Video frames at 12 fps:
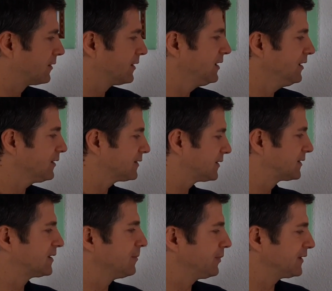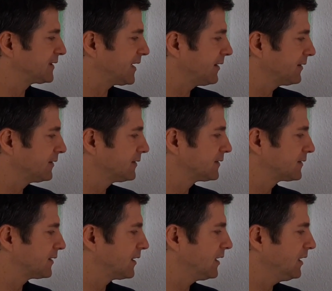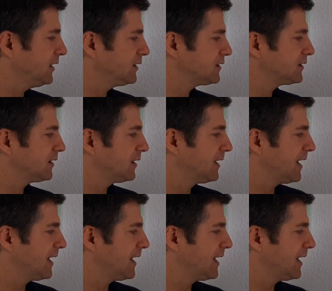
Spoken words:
Here's a simple sentence. Ich